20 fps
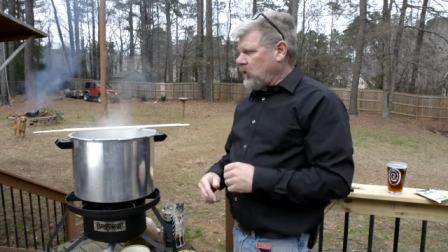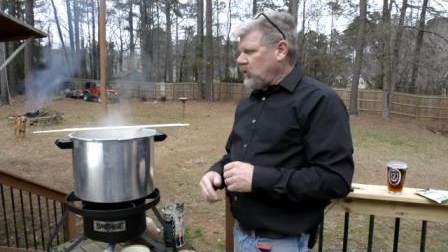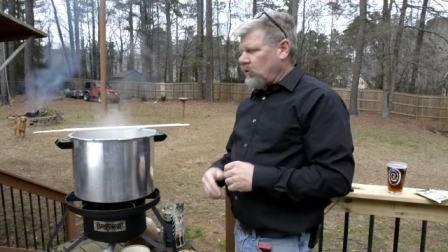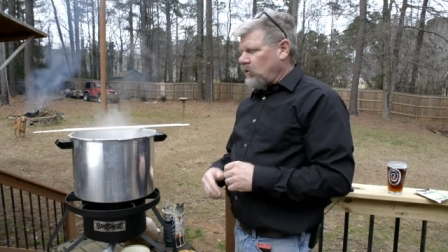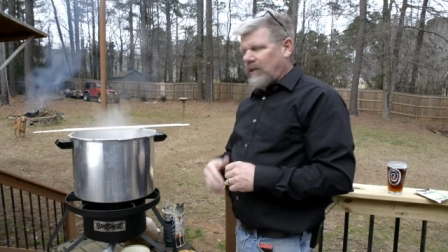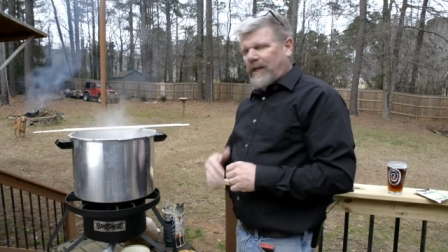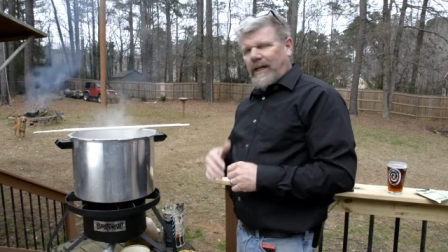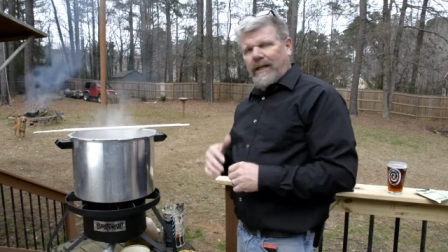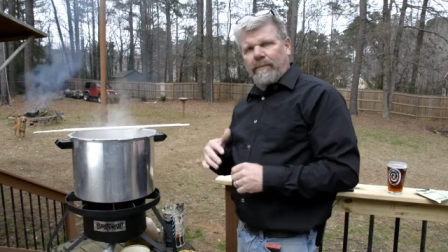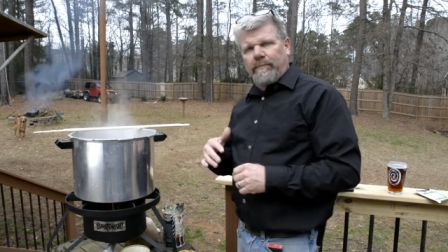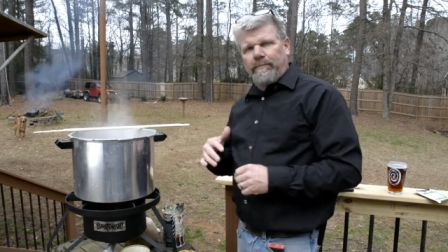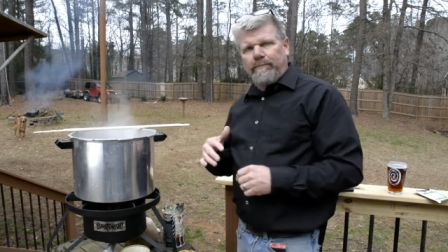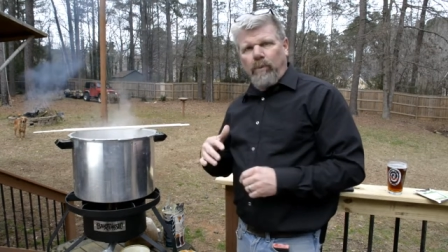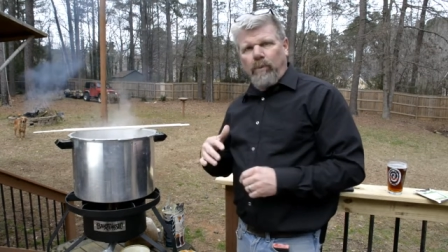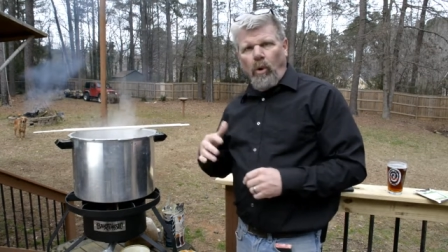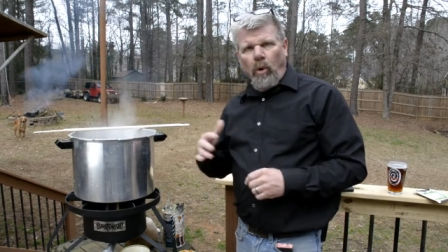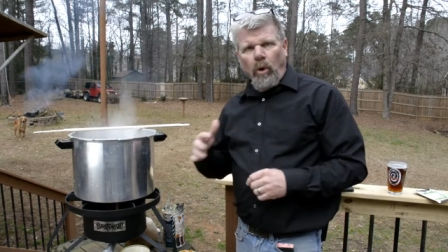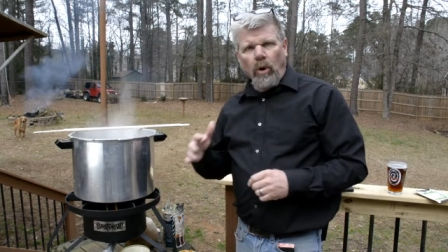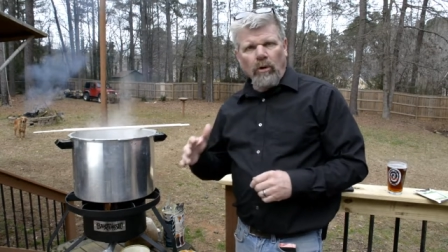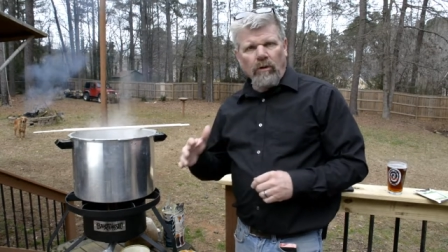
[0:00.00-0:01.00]
you let it
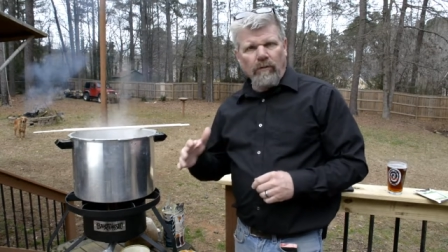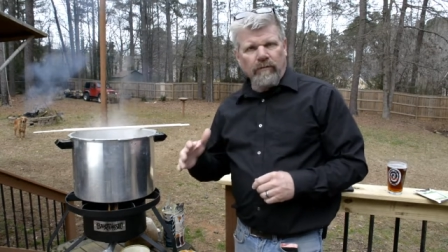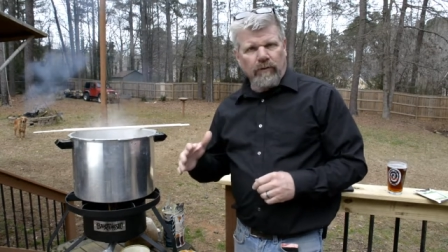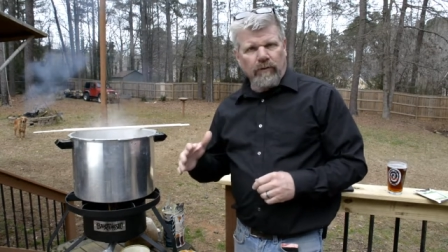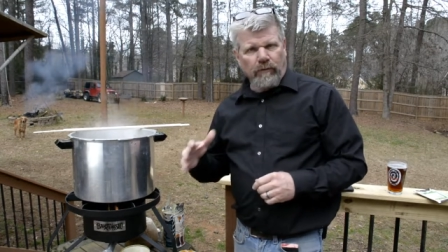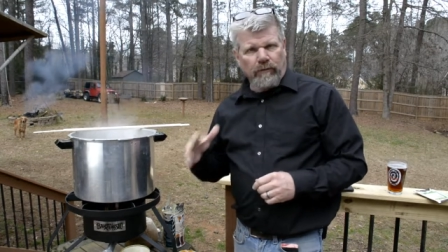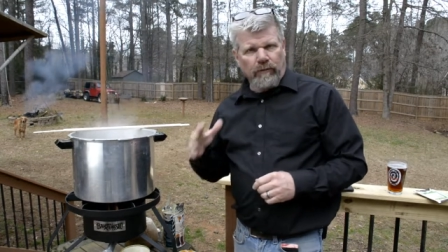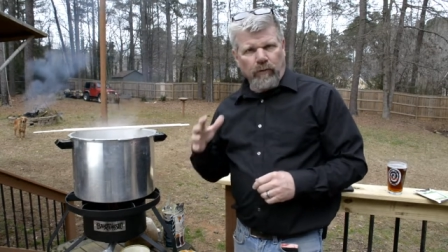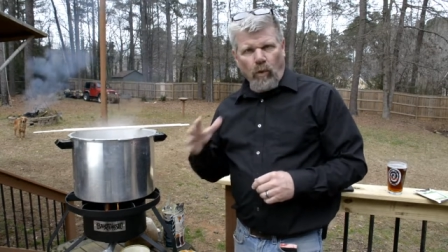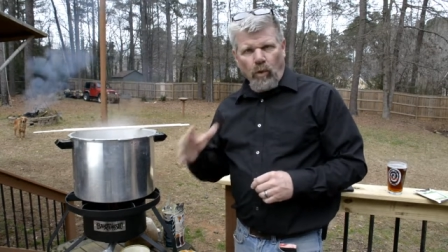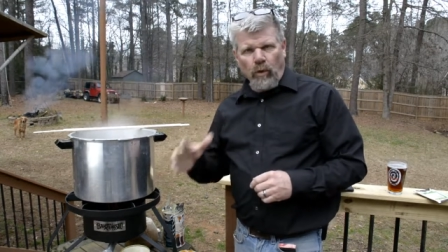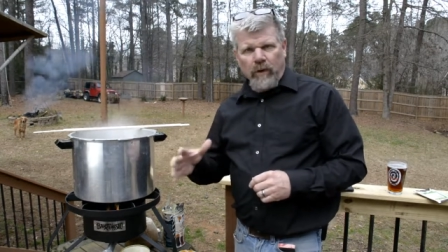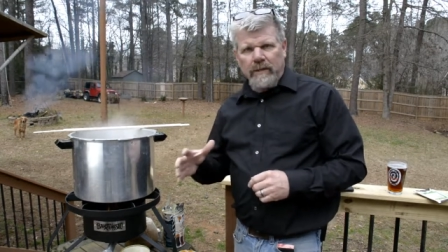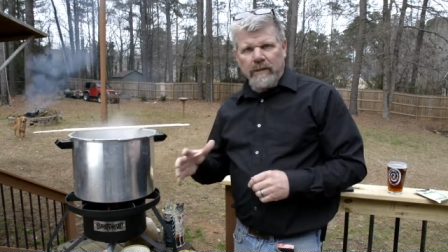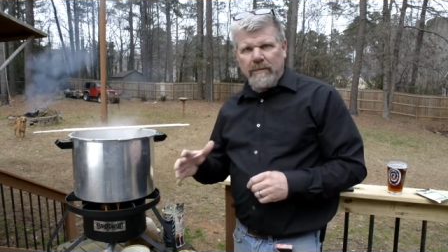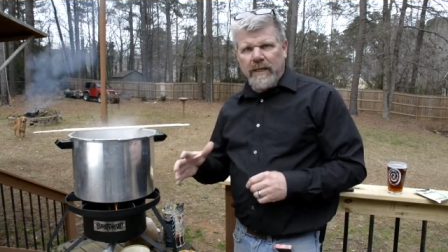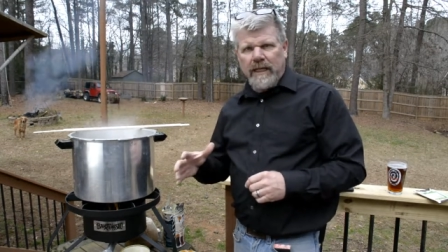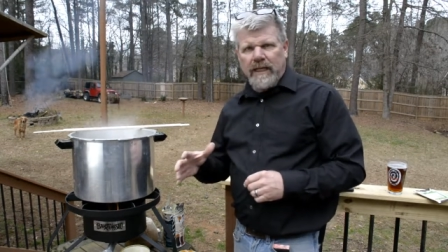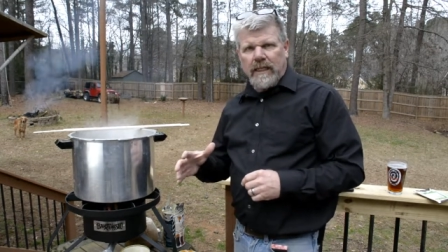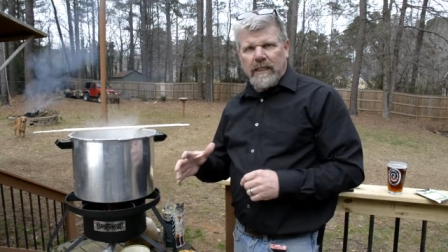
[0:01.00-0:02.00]
boil for forty
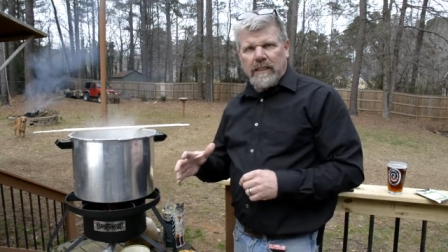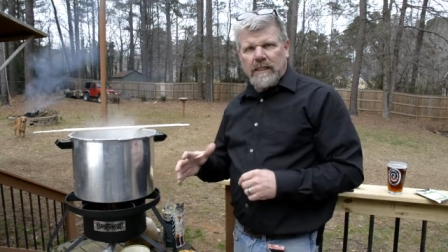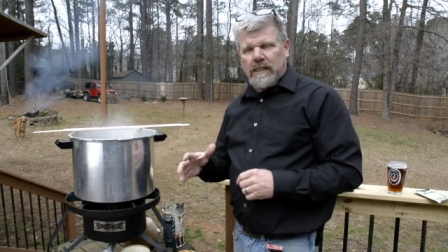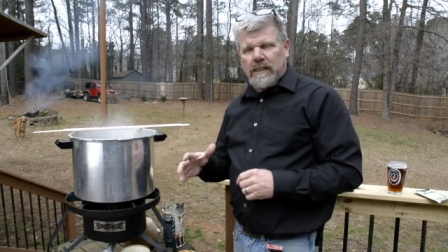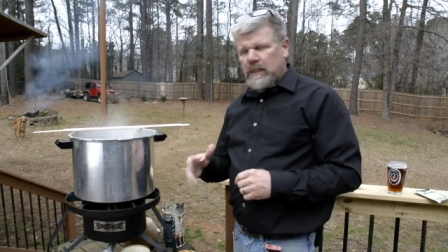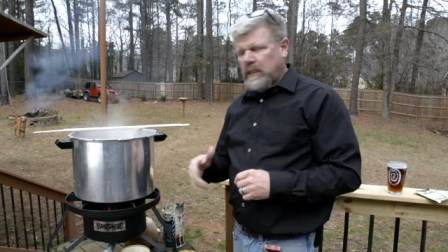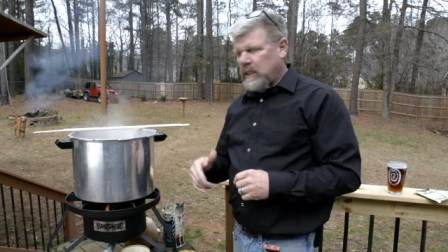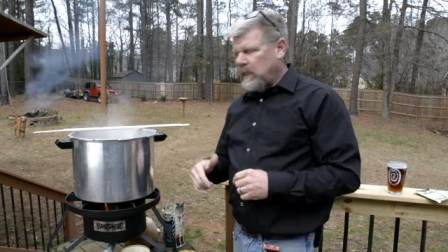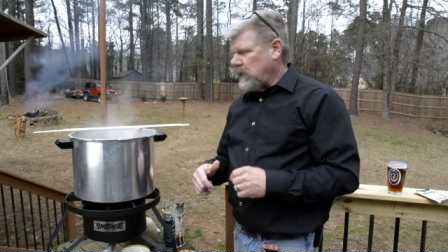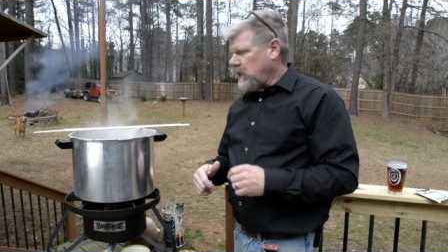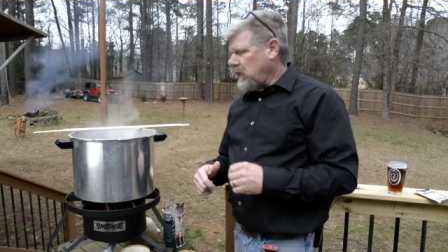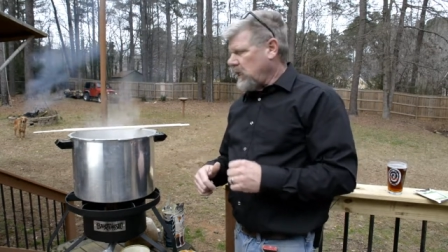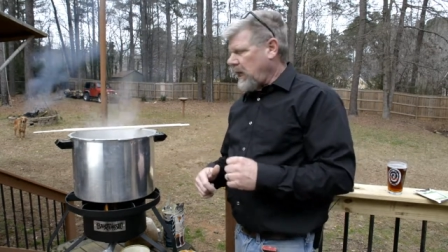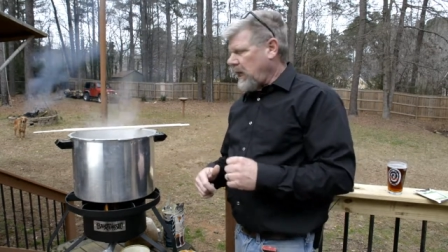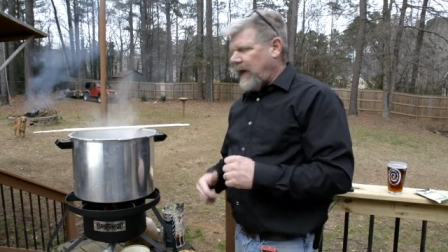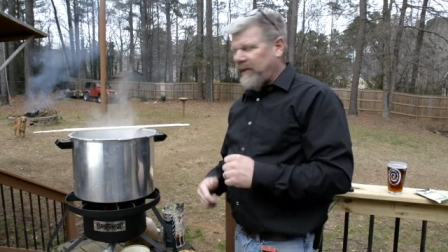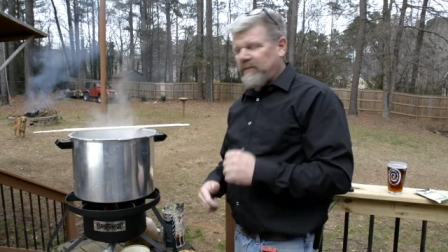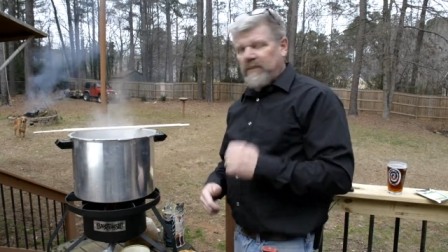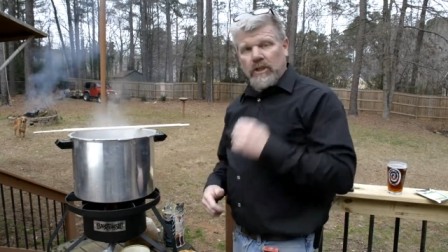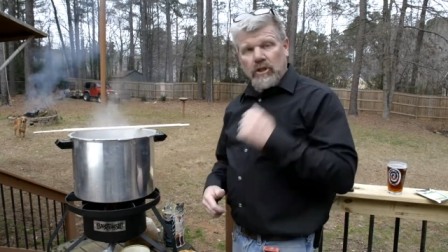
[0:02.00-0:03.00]
minutes,
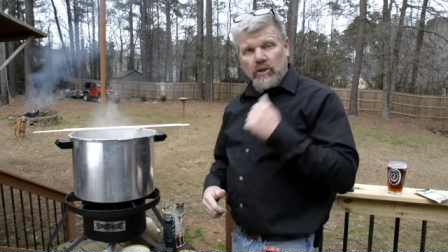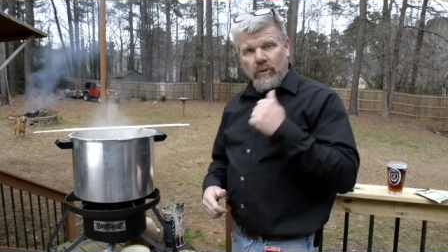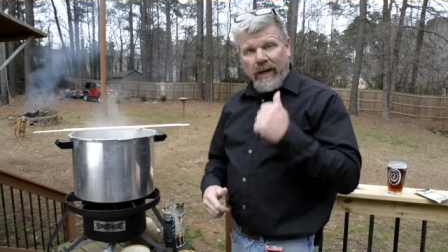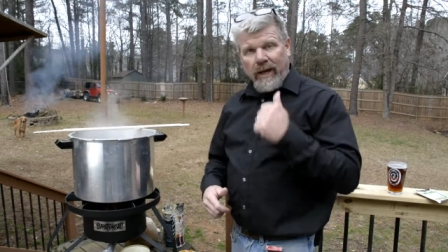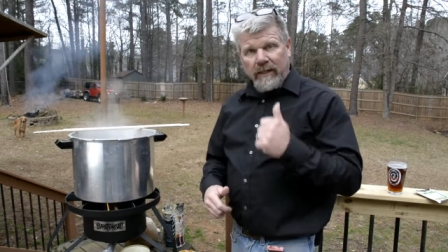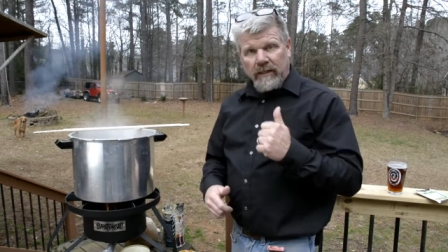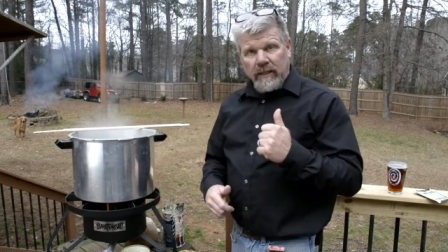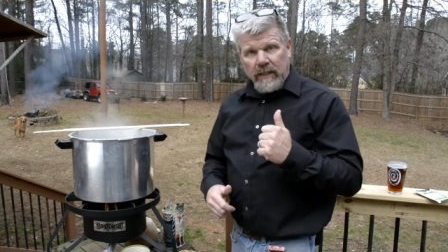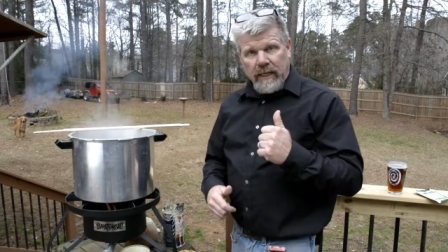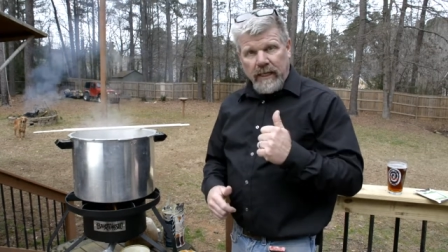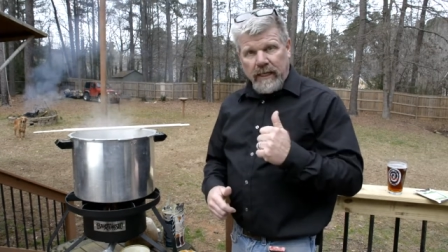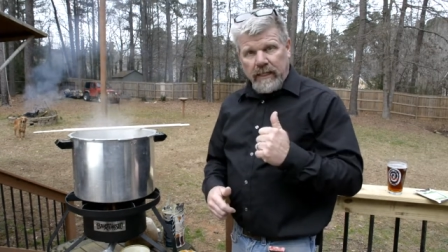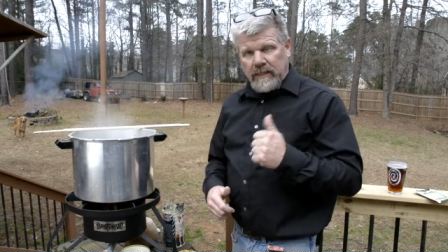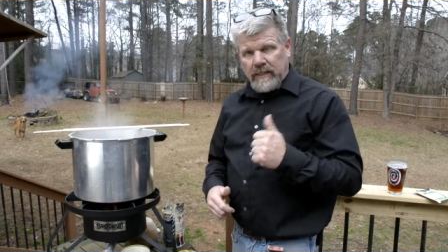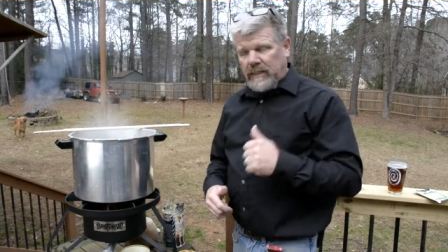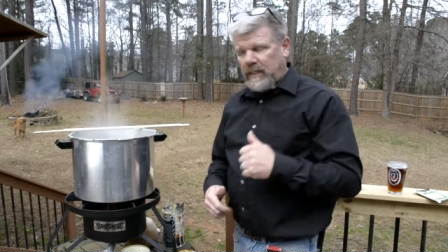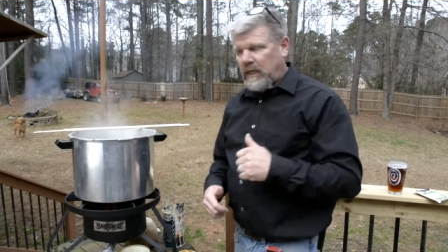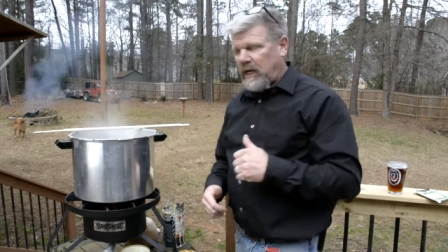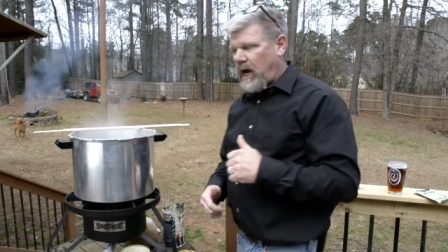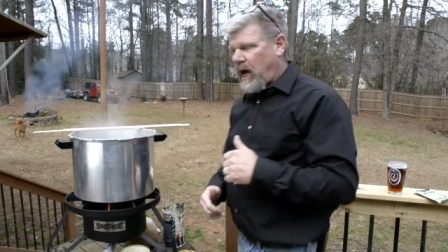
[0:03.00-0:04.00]
and then you add the next
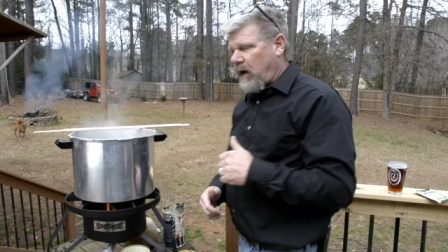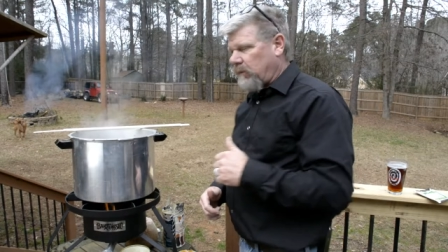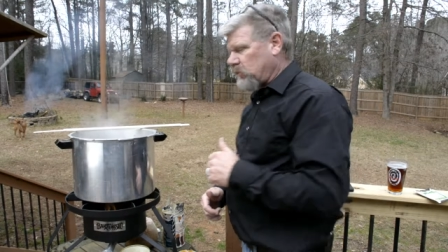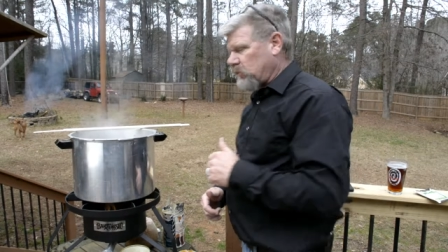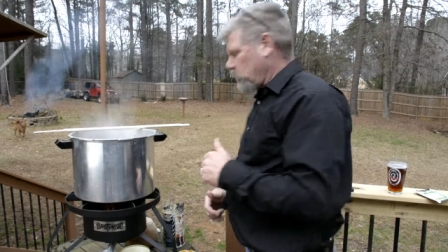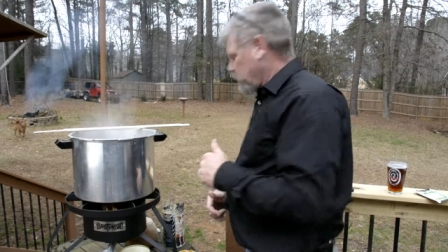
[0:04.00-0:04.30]
set of hops,